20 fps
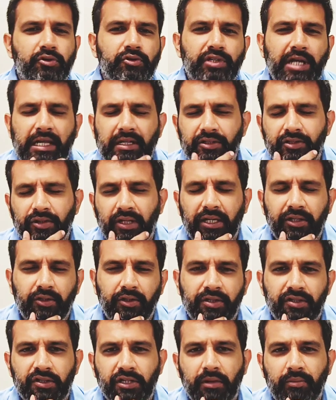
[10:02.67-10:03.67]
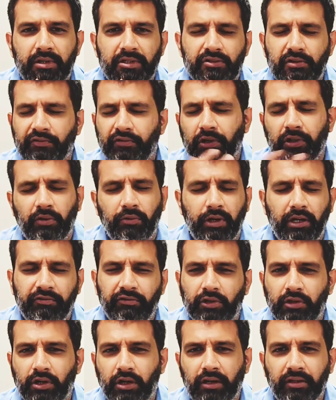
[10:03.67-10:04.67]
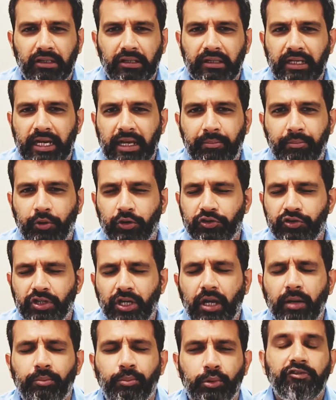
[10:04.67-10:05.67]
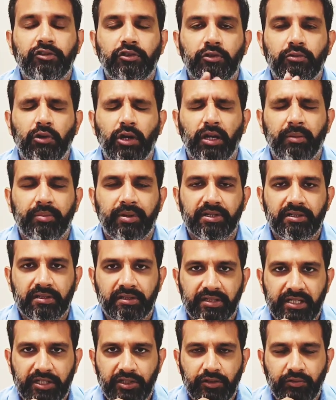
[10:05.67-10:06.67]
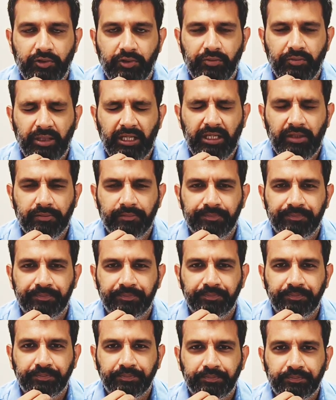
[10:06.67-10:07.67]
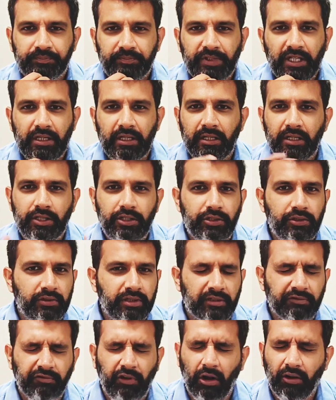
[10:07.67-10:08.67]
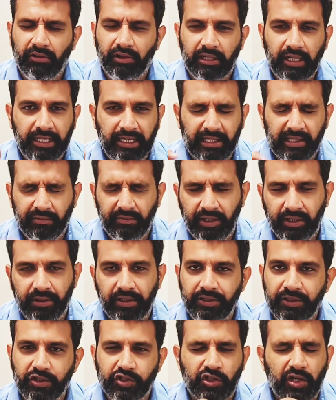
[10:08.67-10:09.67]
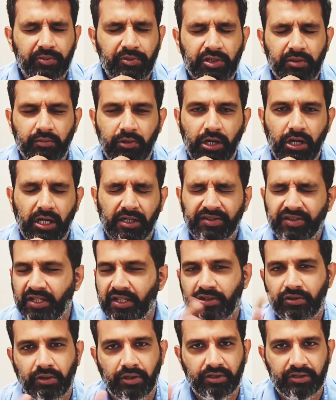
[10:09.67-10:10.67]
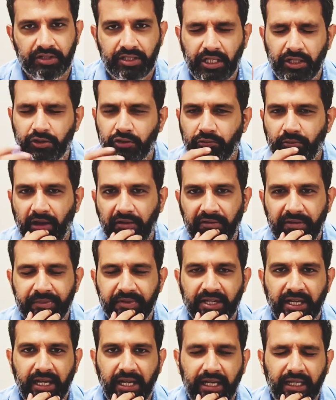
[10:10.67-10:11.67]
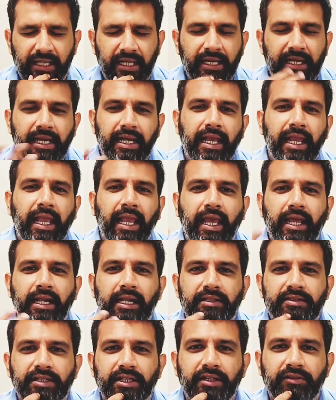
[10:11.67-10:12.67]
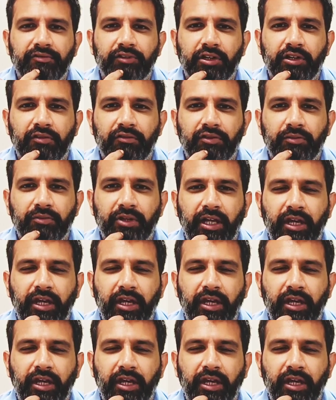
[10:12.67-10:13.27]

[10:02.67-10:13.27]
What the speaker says: to the channel so that you can stay abreast of all the wonderful content that I post here. If you want a personal session with me, you can follow the link given in the description box. It's going to take you to my website and I'll take it further from